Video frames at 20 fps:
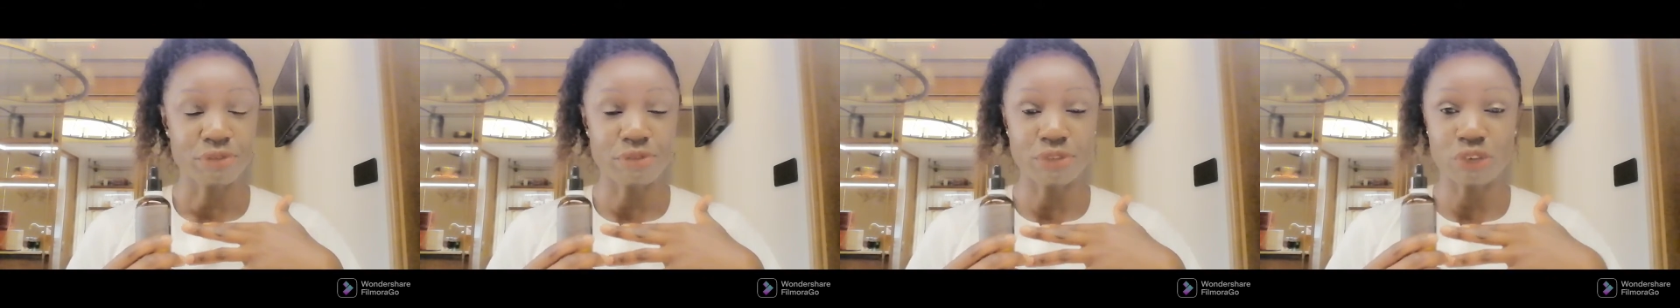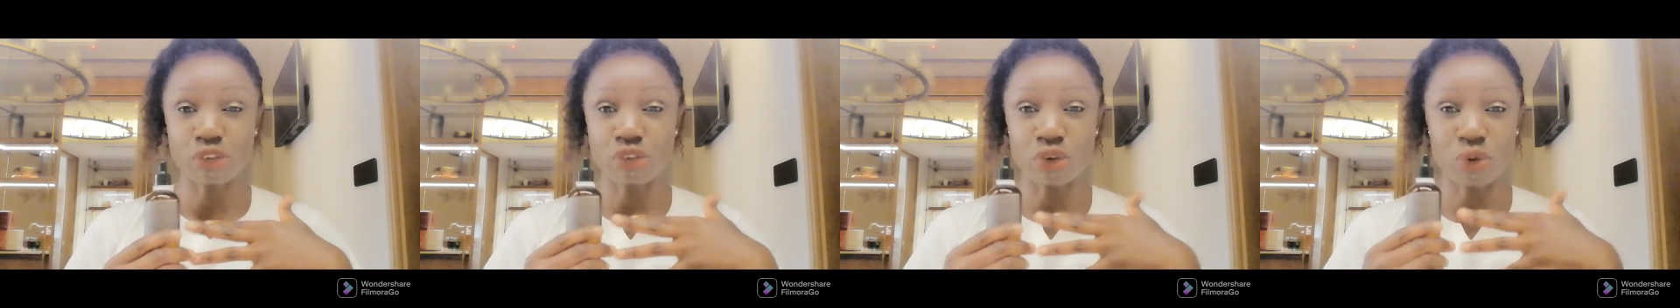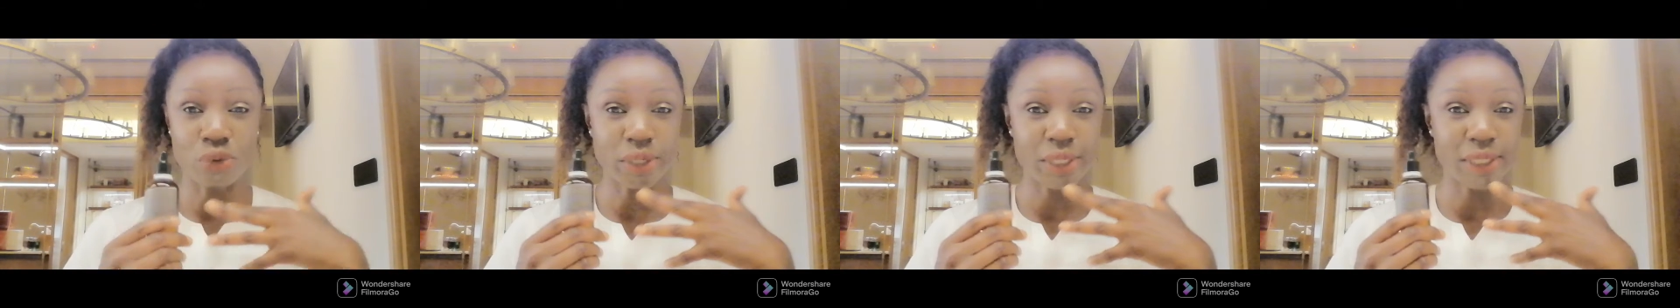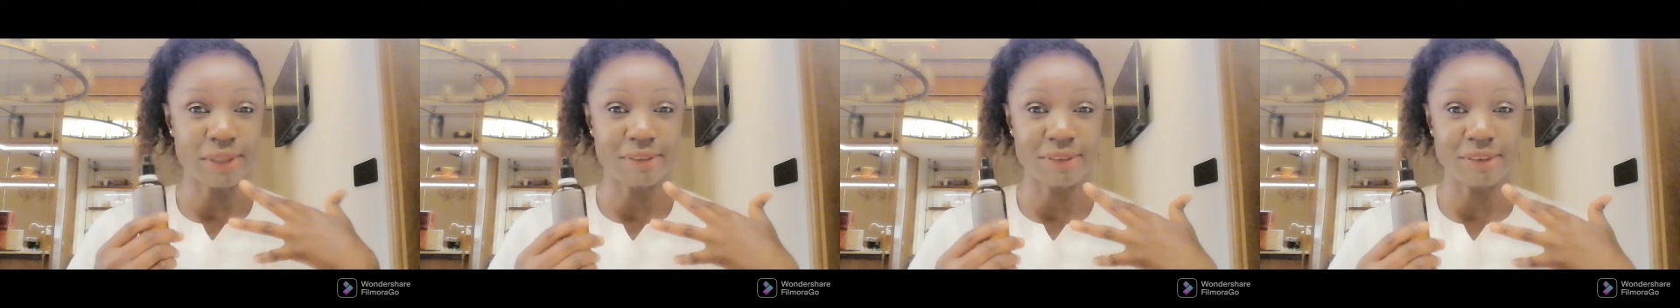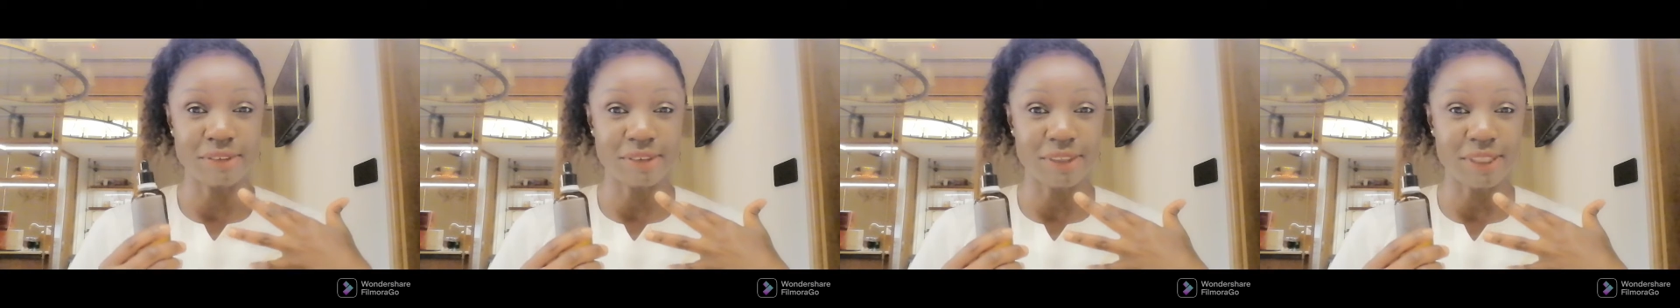for
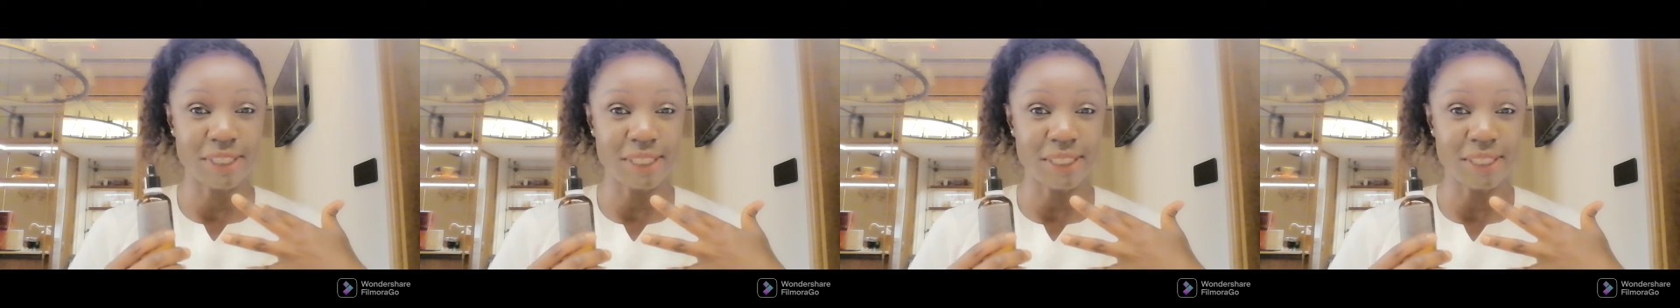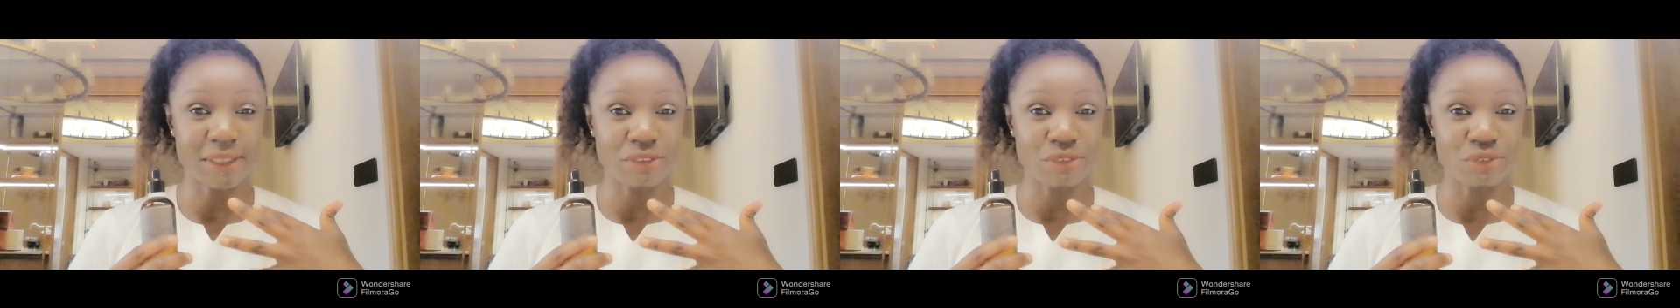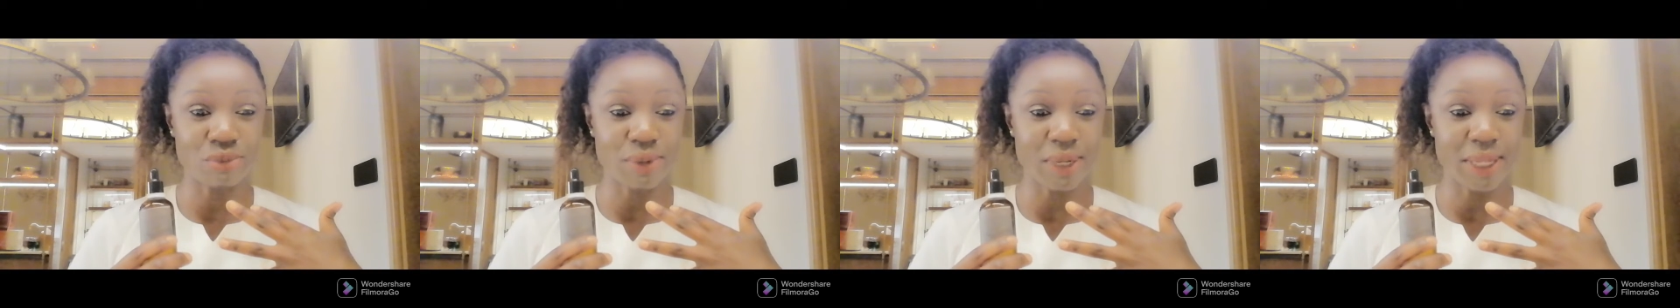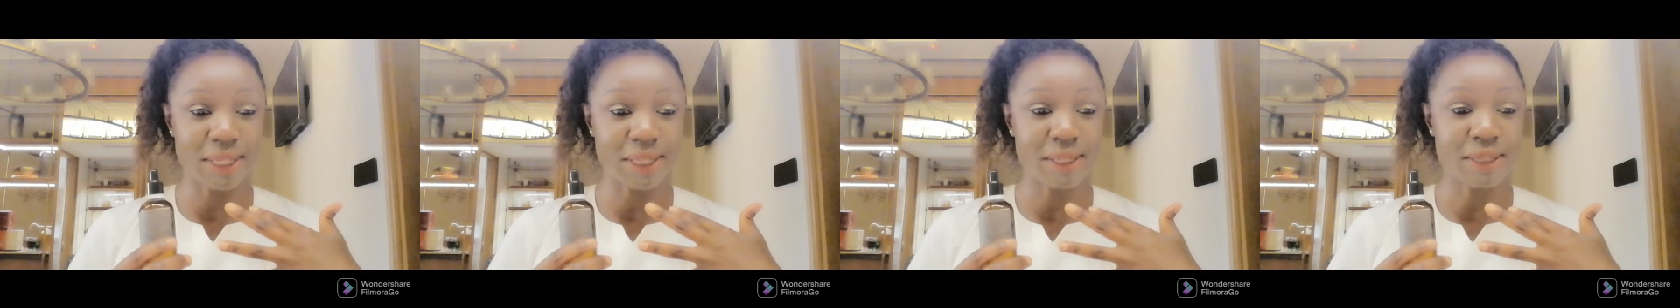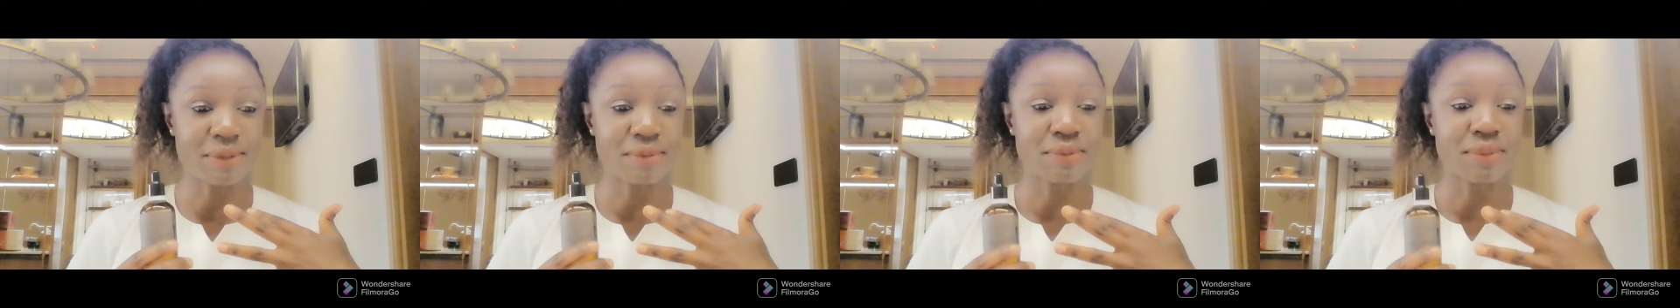toning the skin as
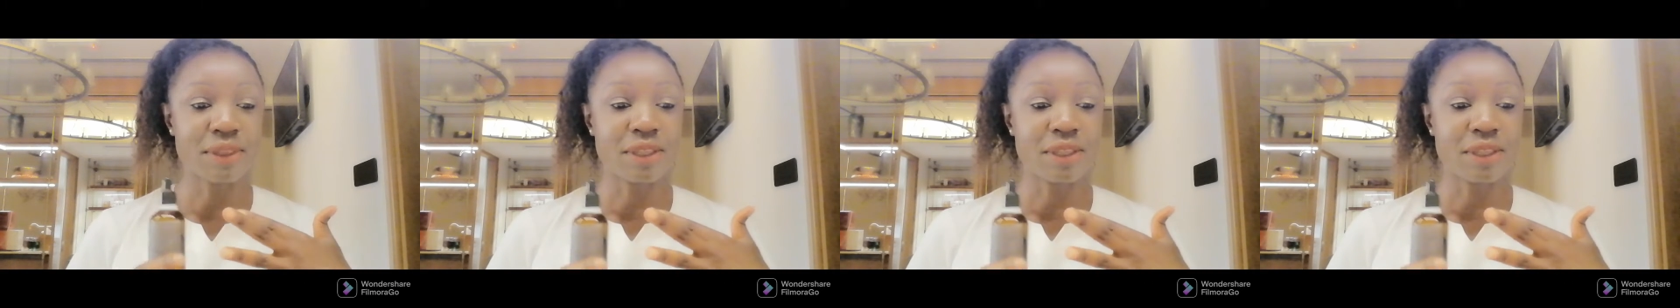well.